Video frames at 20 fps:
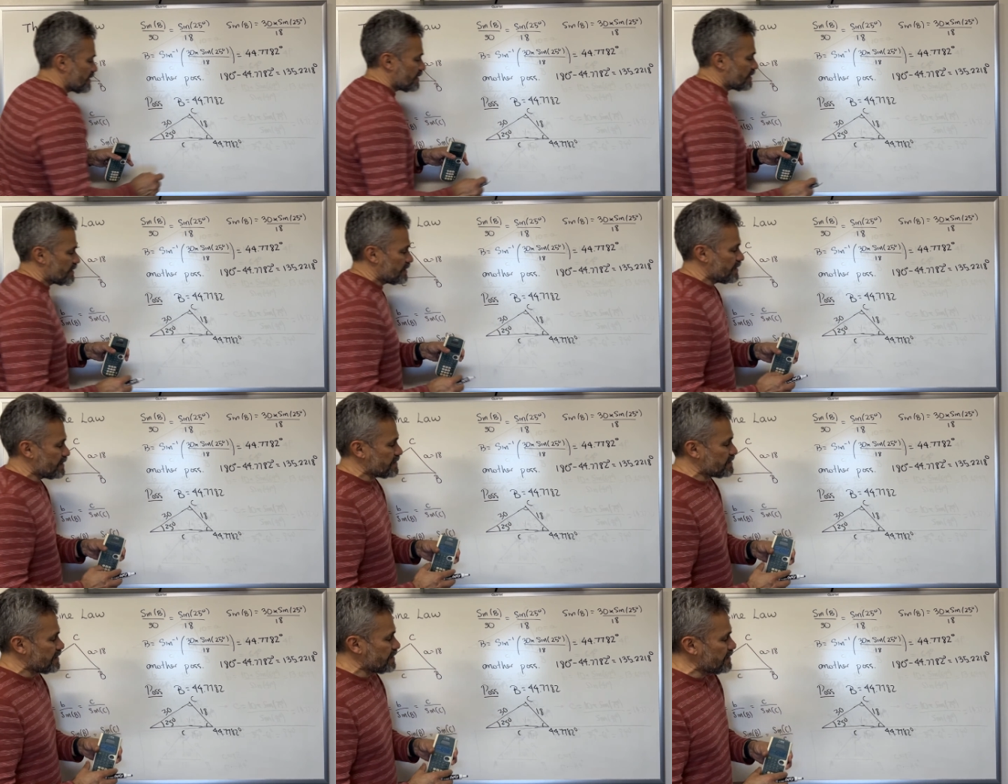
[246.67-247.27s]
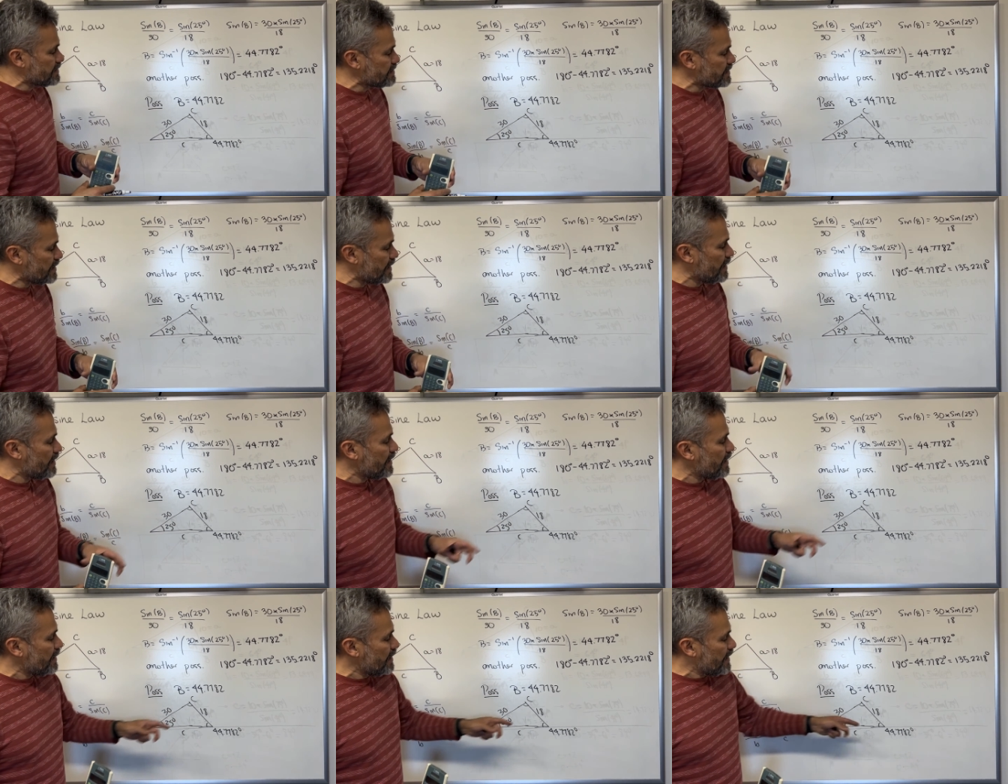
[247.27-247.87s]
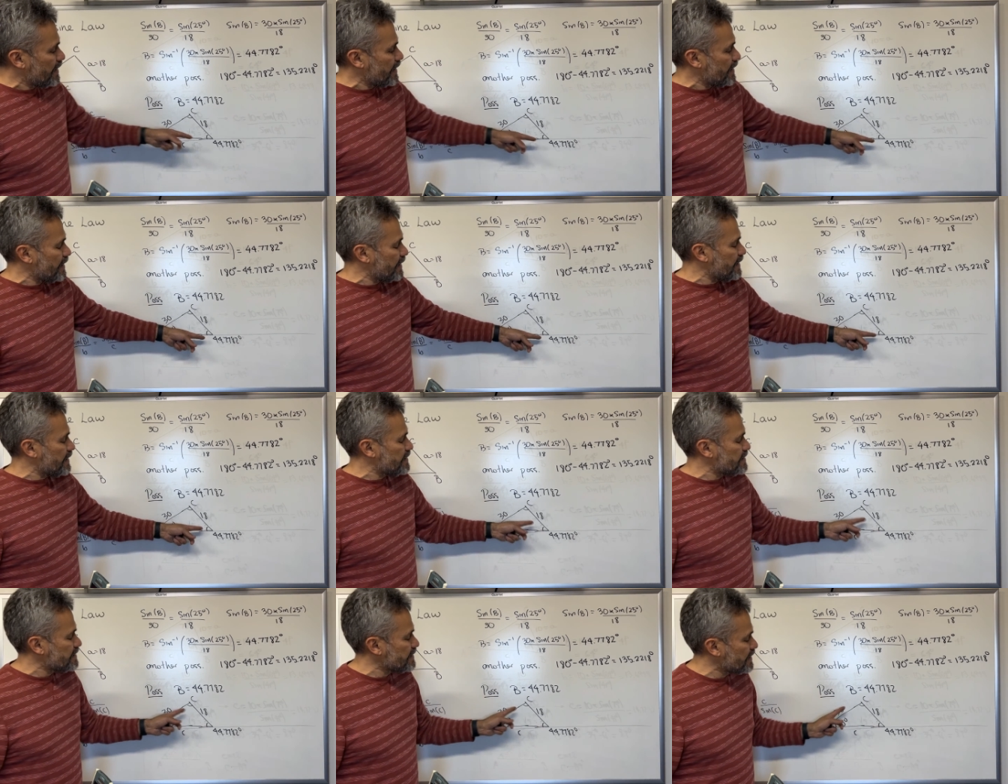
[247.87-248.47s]
this is the
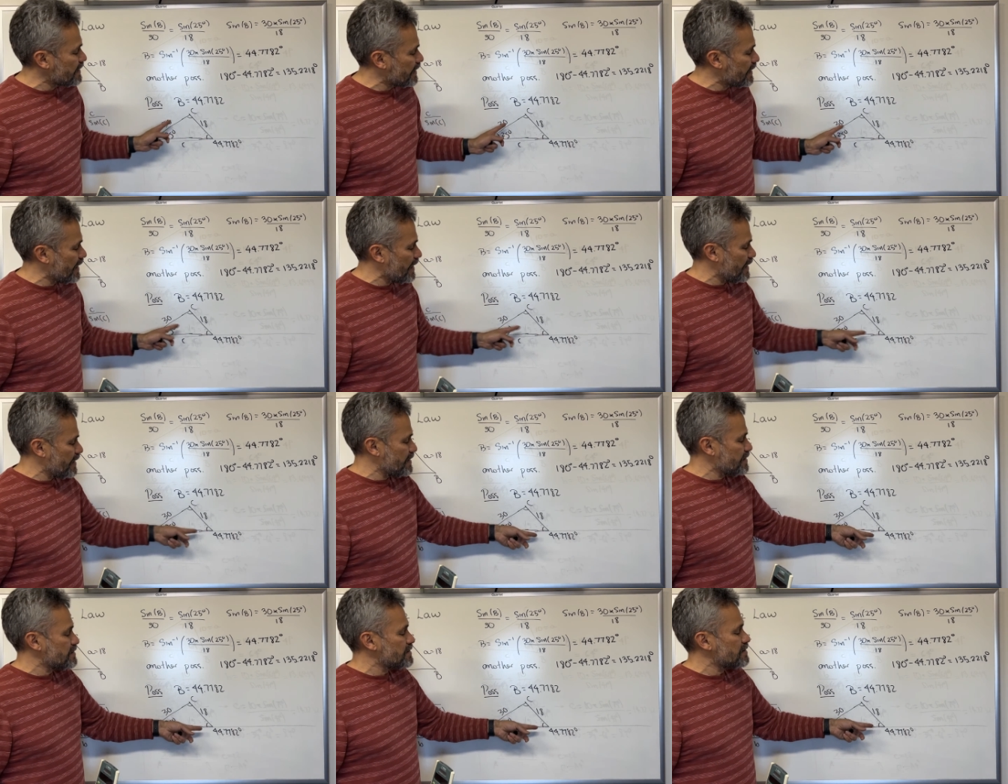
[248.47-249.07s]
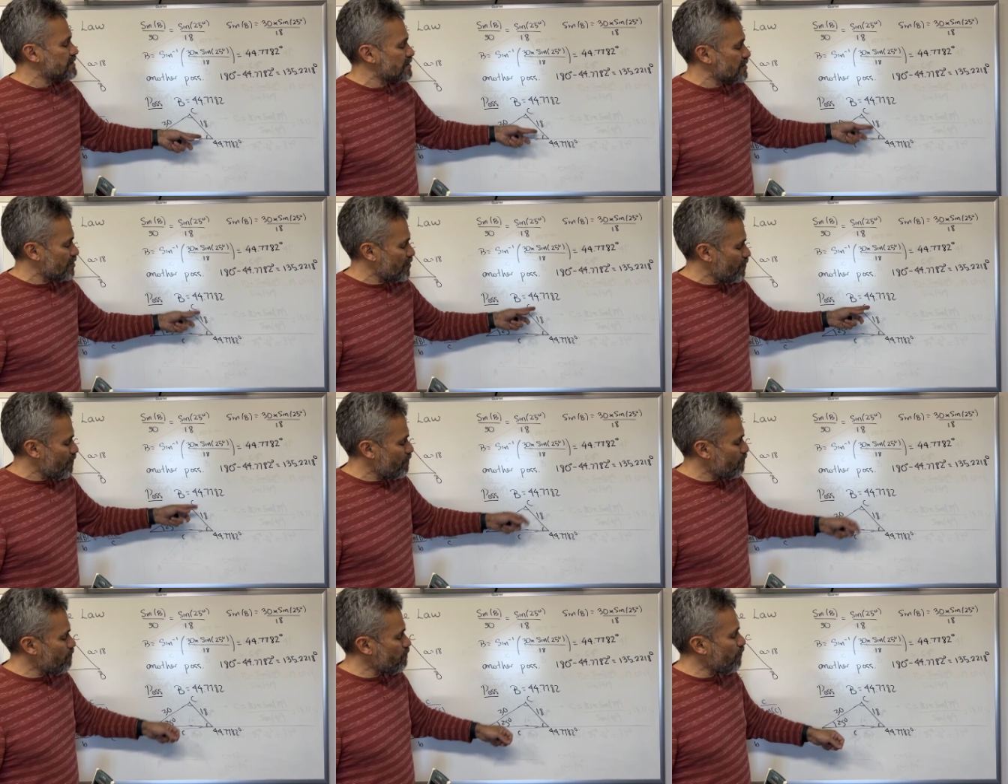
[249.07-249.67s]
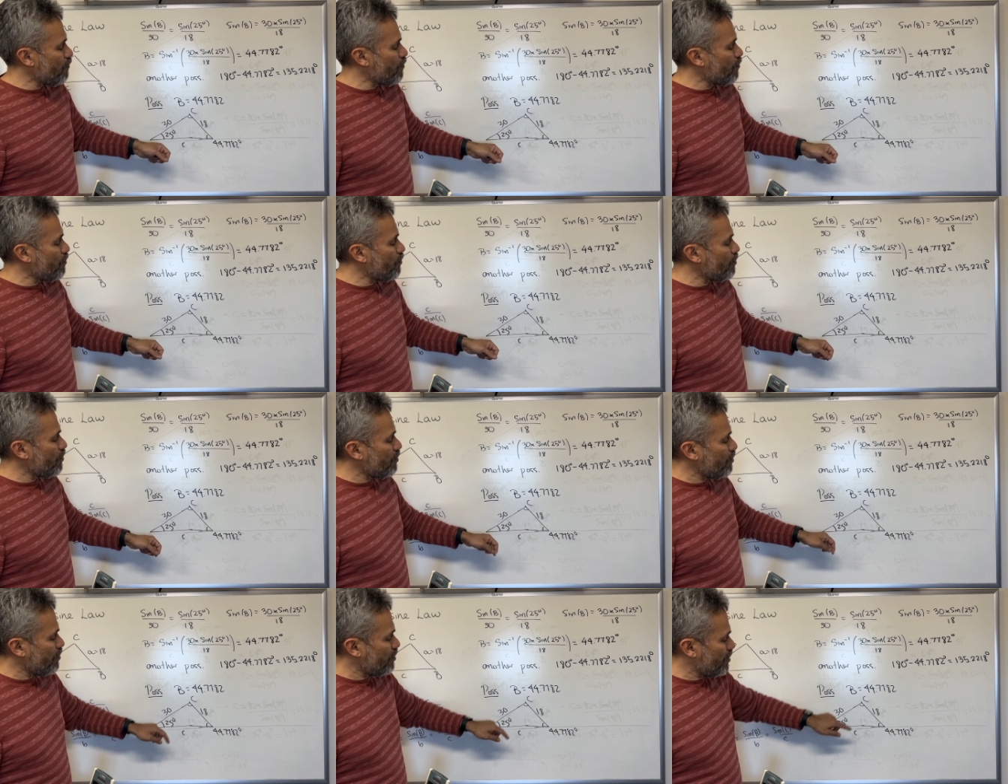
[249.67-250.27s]
easy case
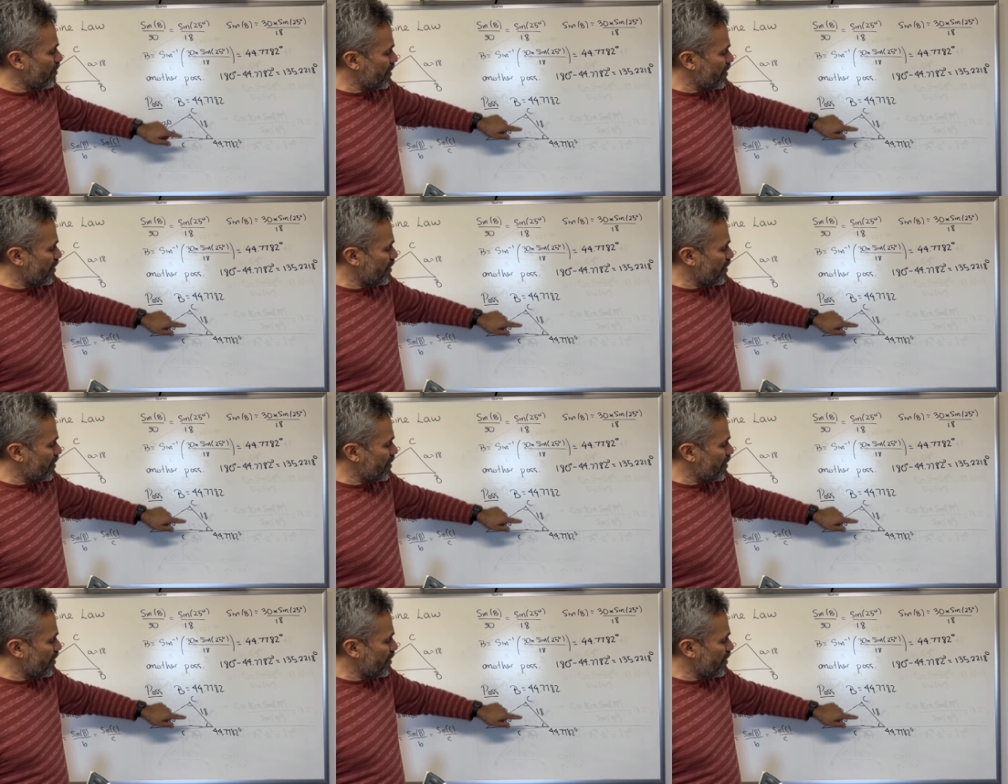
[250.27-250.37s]
for